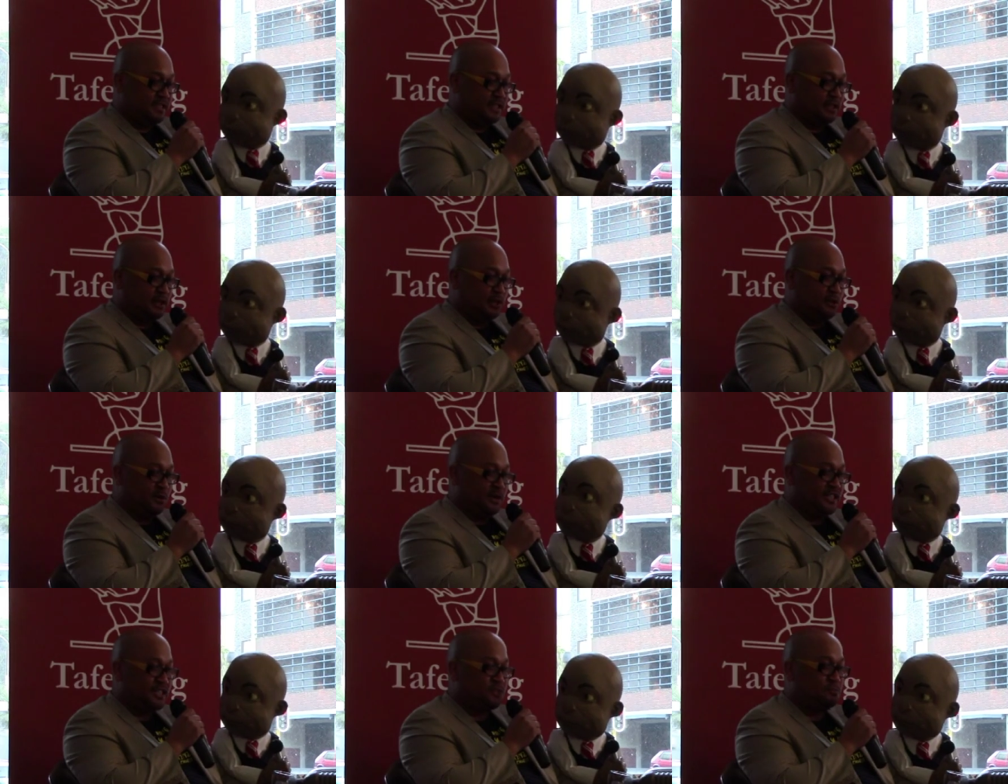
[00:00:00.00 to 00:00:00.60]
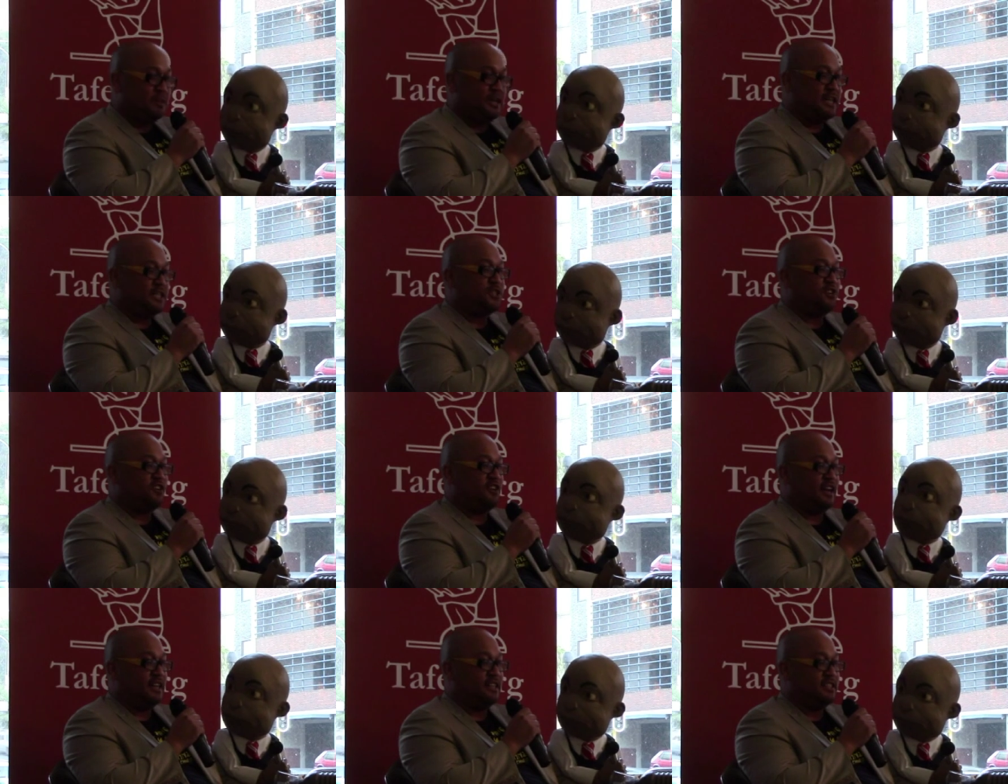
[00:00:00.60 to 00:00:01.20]
including speech
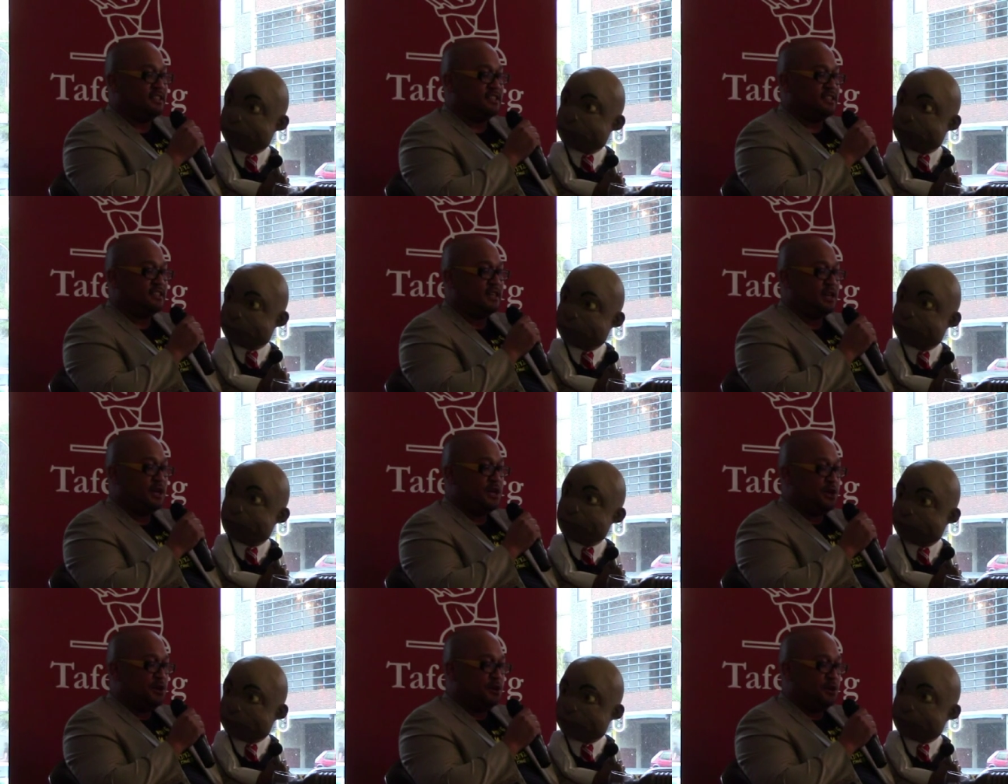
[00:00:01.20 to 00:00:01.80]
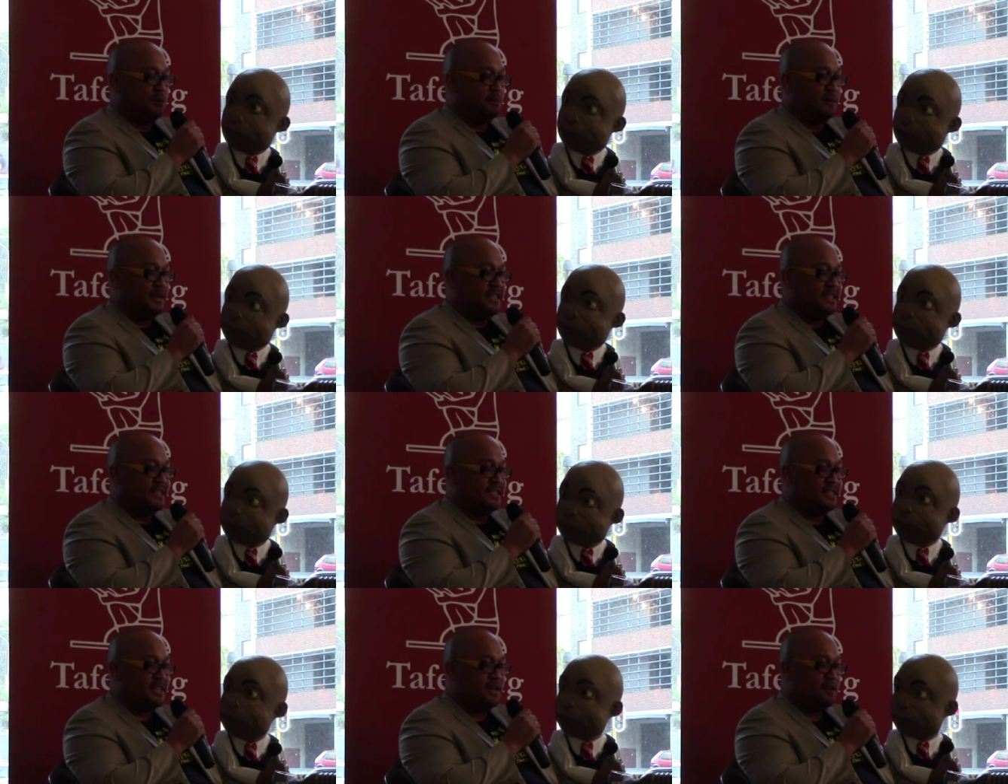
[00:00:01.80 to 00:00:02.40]
writers, who'd be
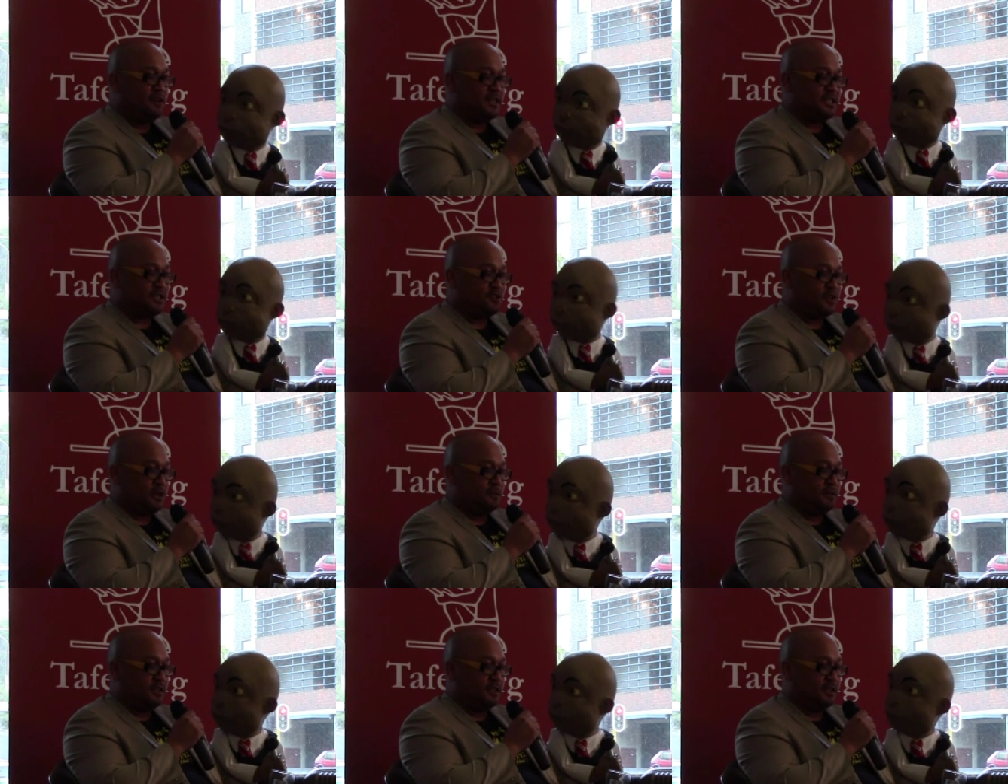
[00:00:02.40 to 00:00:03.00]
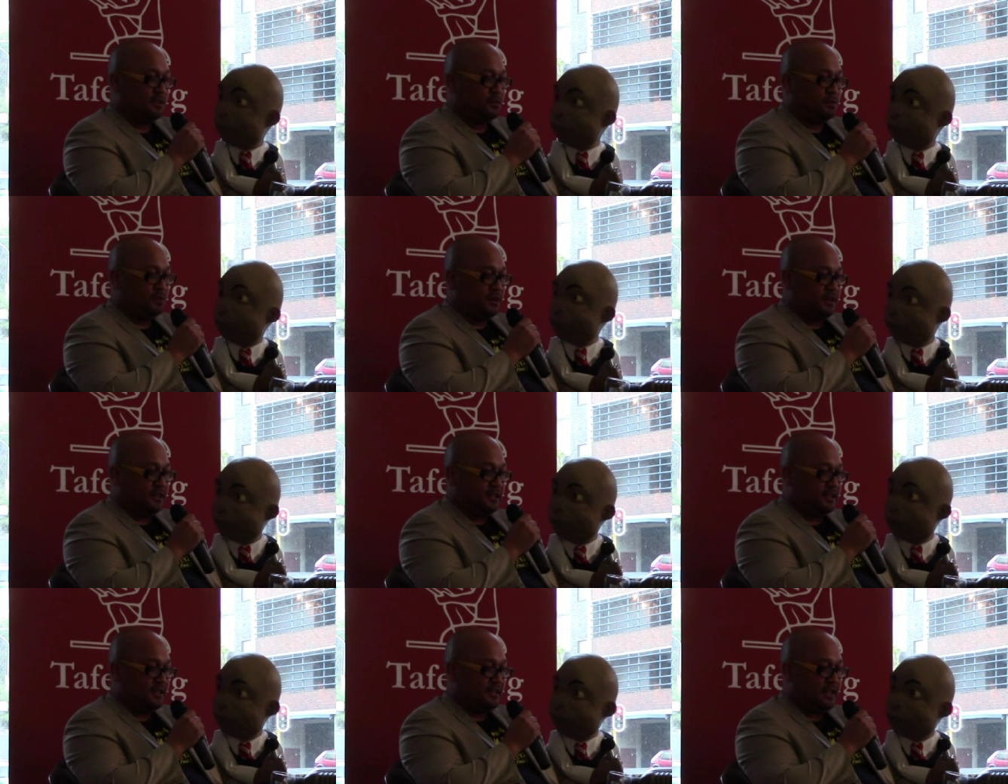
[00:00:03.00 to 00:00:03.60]
in serious trouble
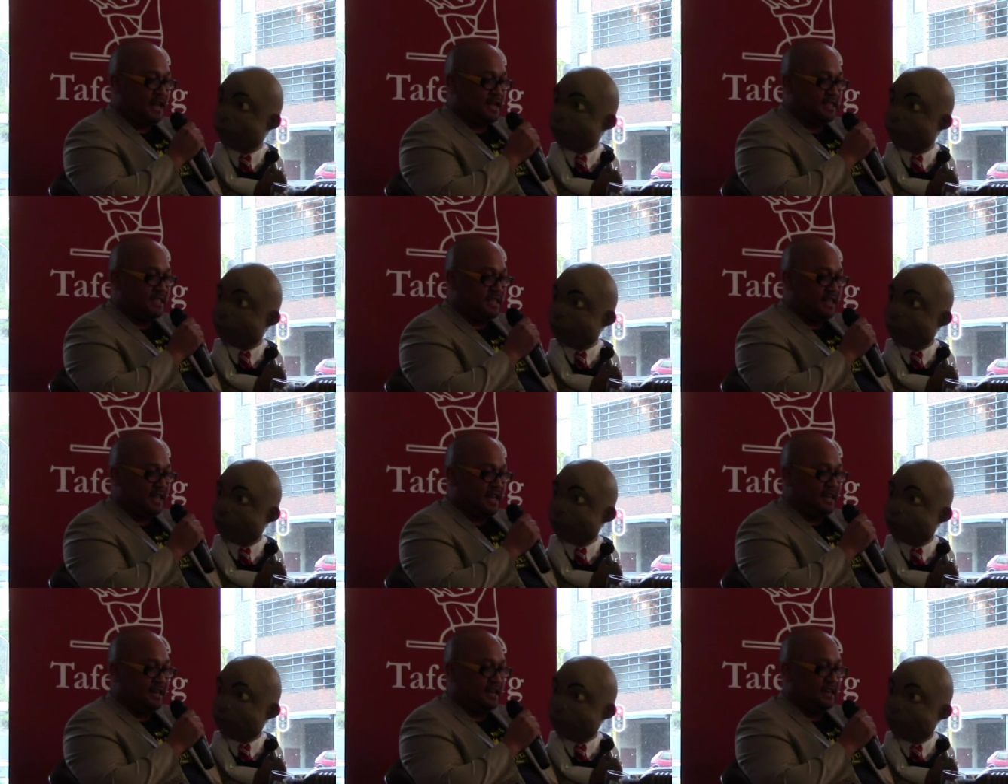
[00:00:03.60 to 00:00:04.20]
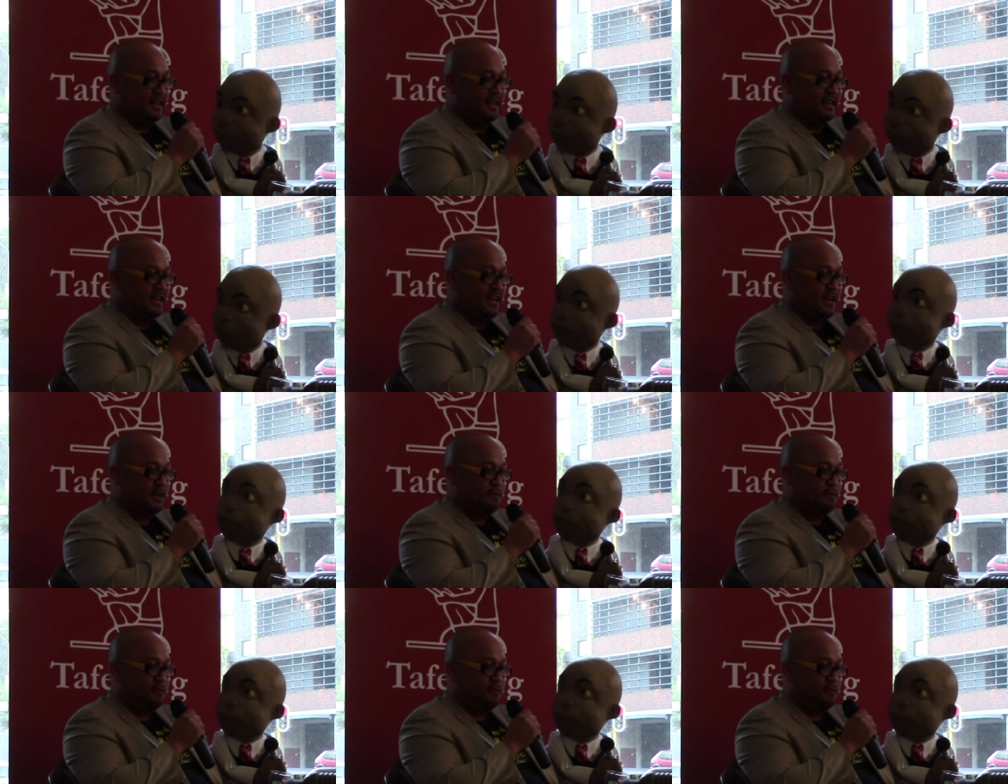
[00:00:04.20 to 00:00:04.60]
with Auntie Helen,